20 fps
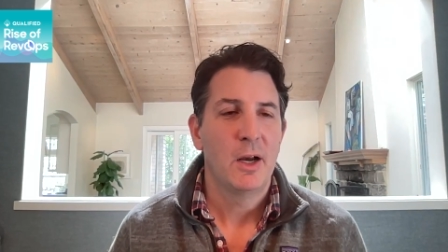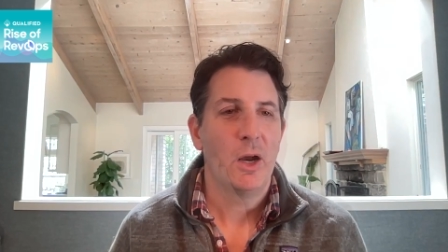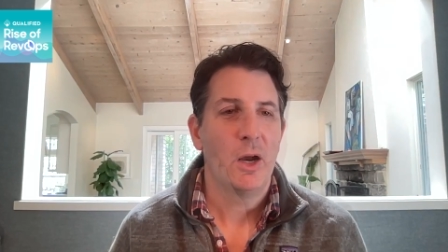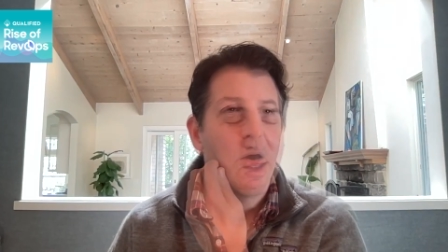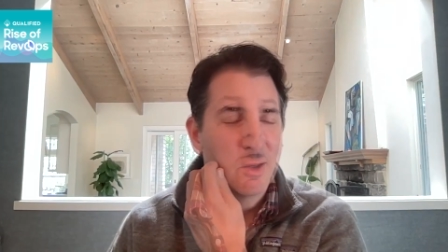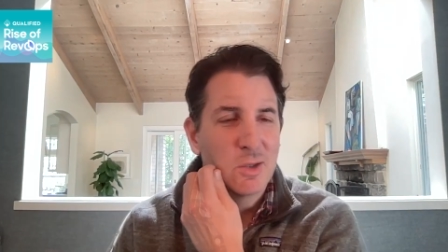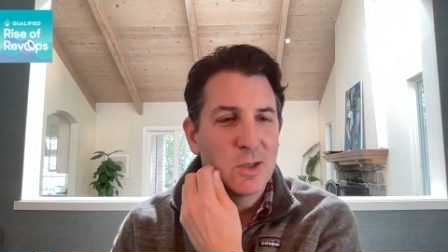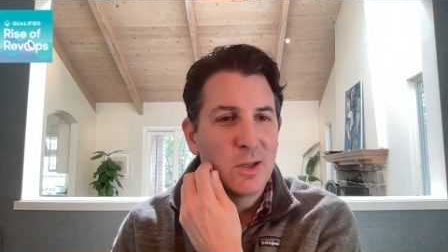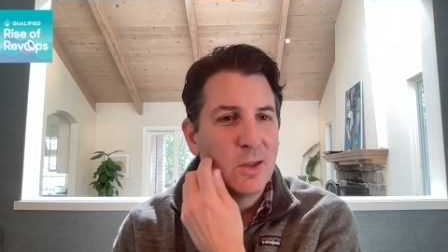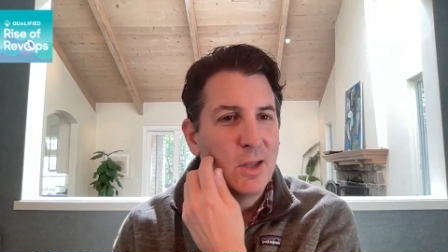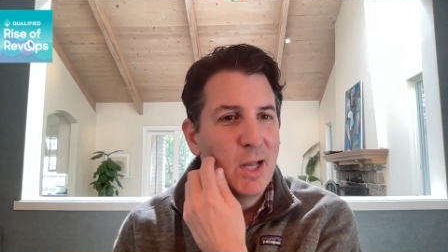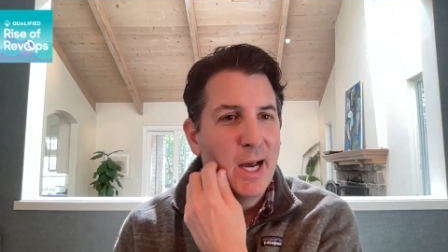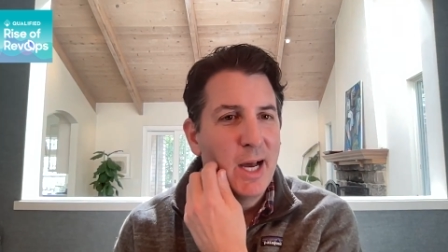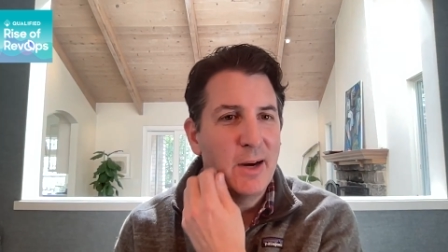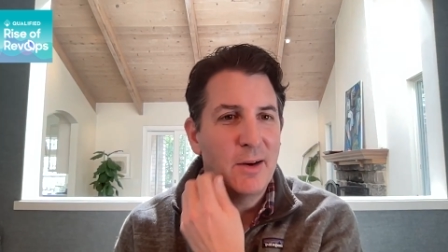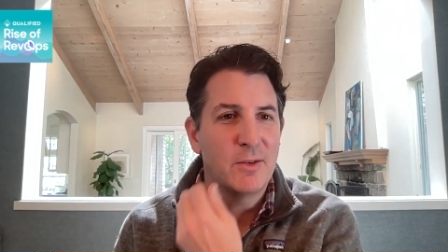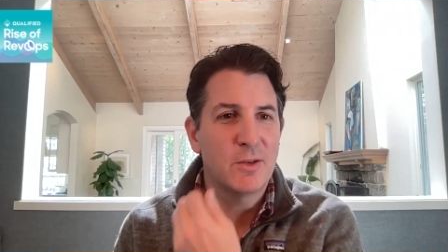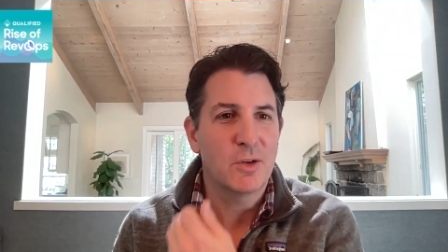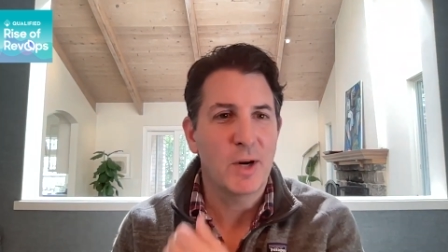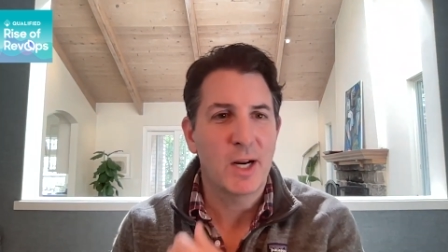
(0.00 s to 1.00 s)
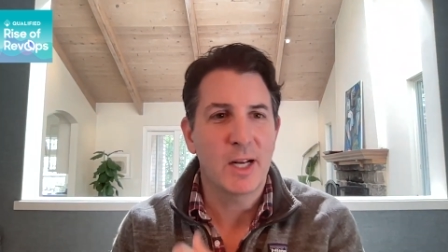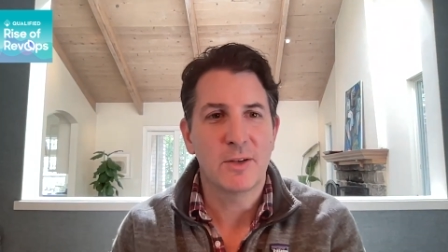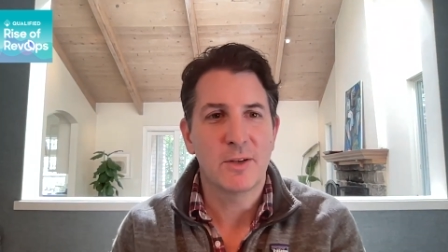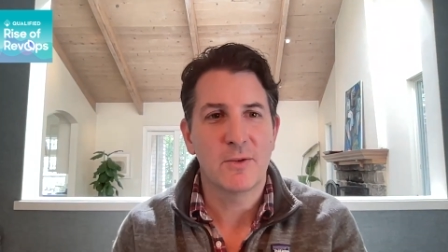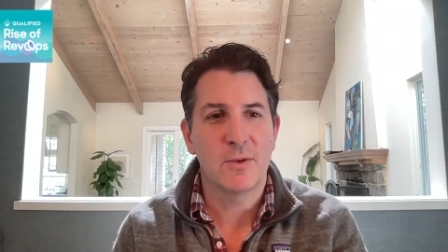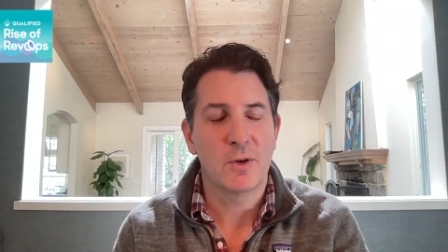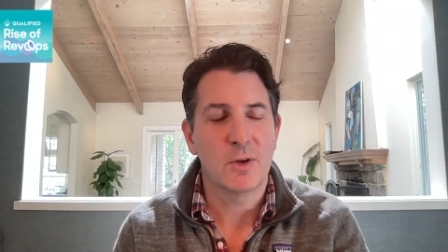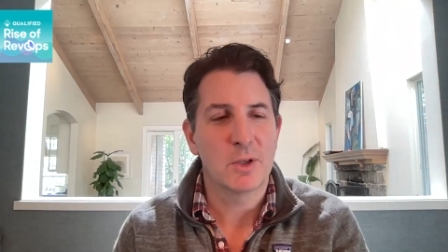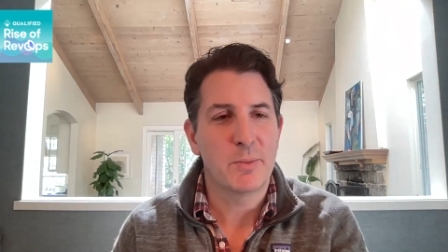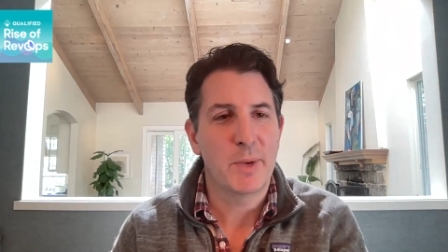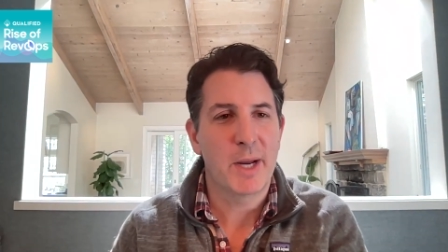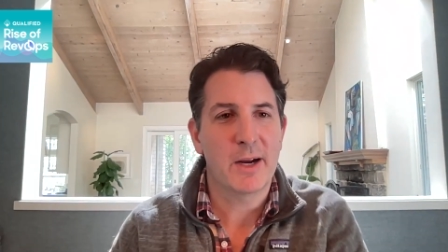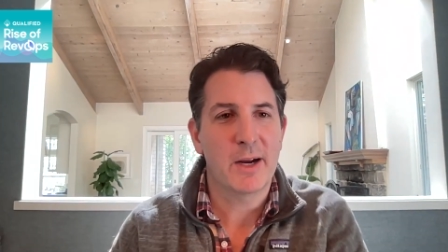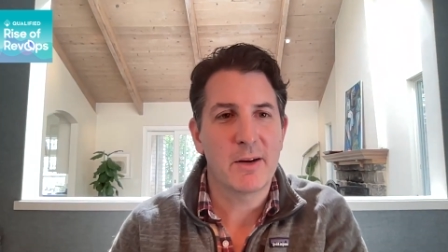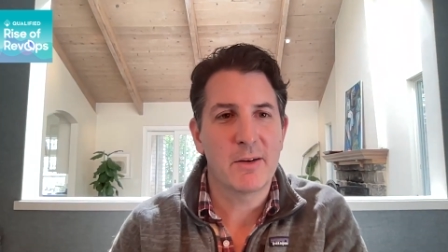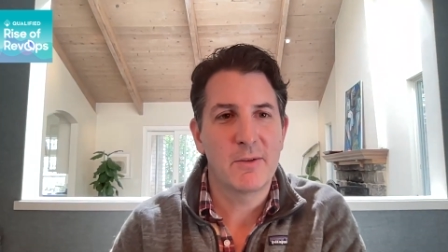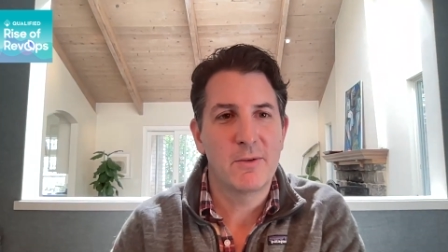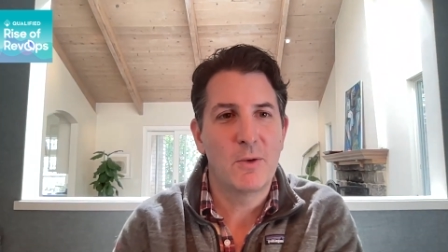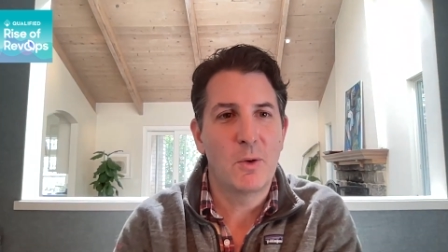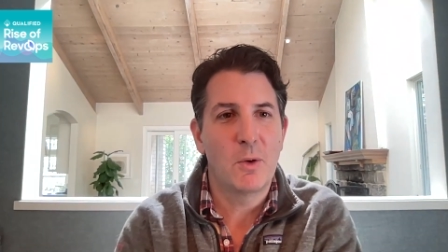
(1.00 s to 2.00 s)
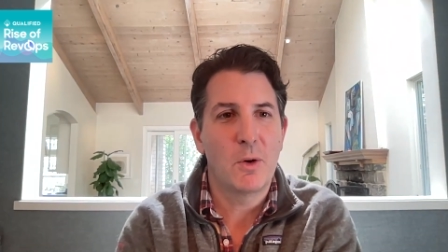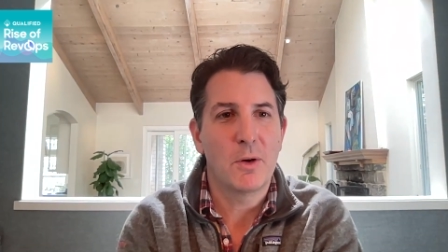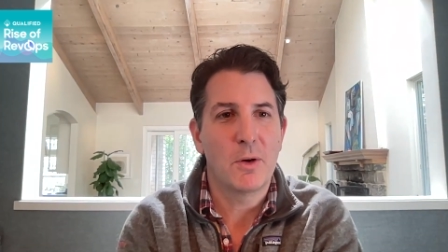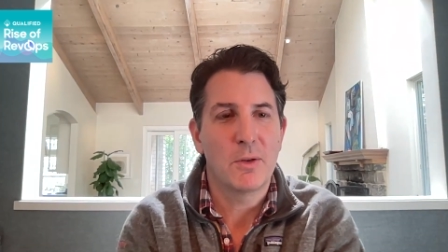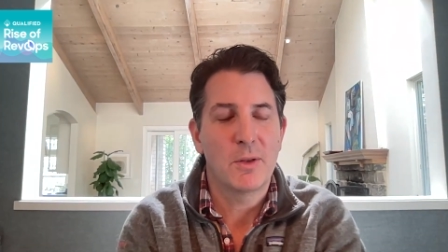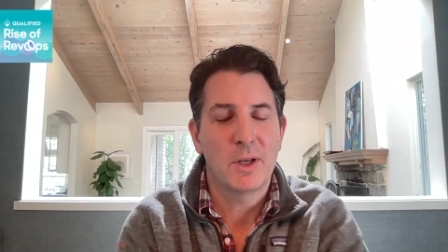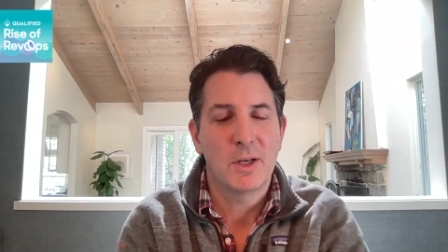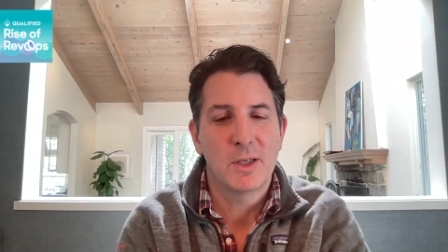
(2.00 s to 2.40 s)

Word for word: there's a lot of transference back and forth.